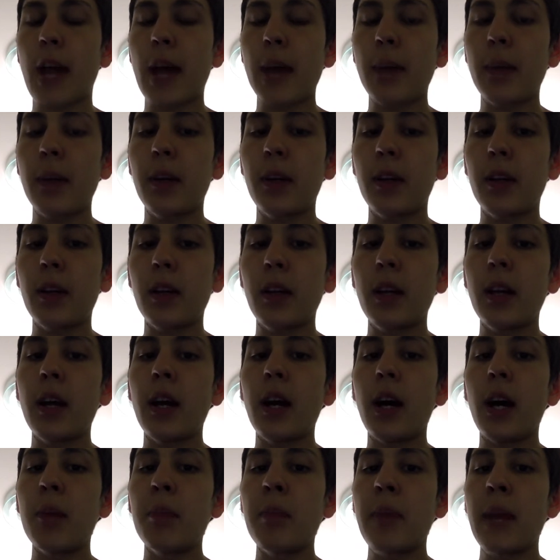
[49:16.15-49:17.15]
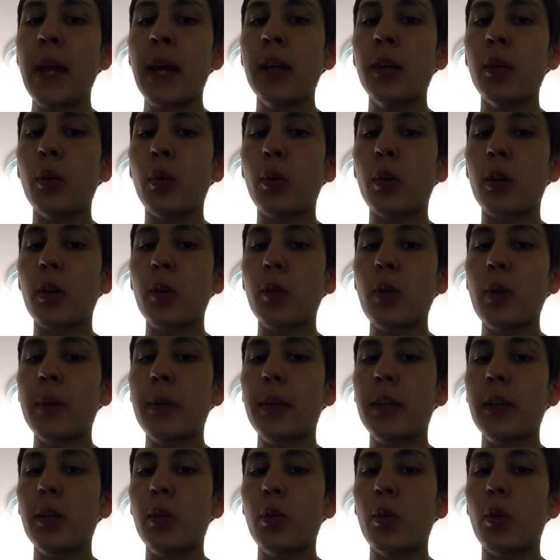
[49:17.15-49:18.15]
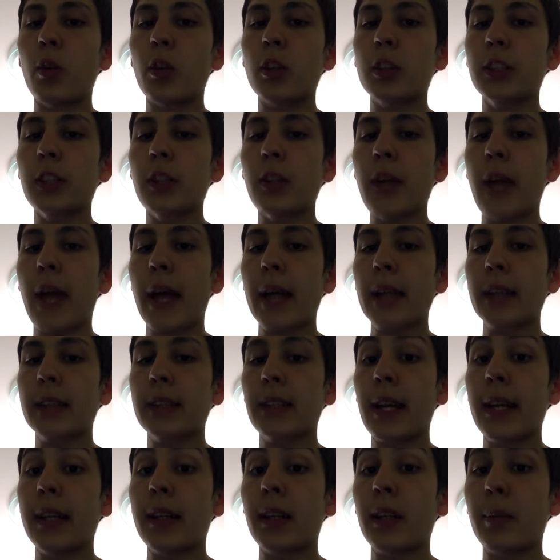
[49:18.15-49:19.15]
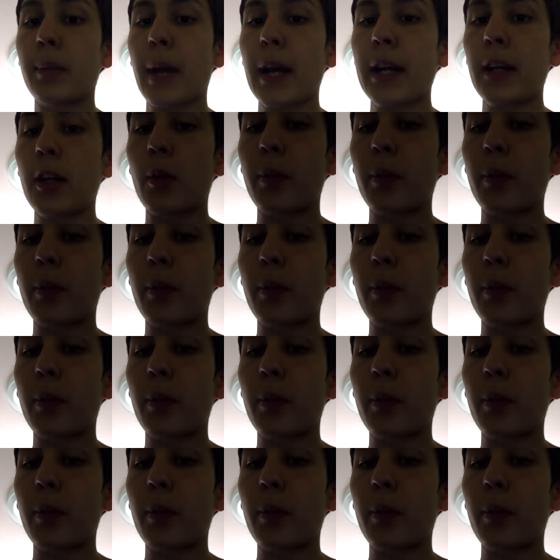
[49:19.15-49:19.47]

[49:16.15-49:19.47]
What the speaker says: a man or a woman who also has an albino parent,